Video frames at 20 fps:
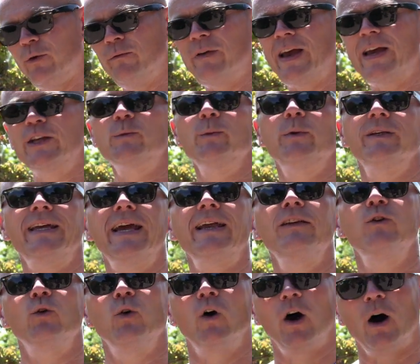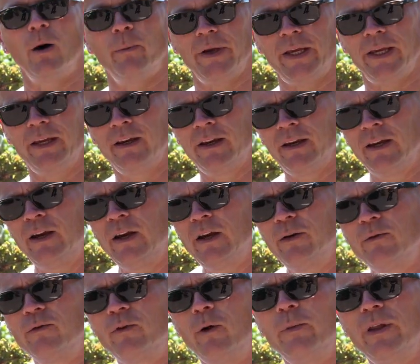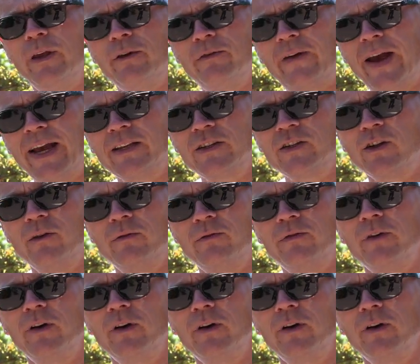investment and your hobby from the effects of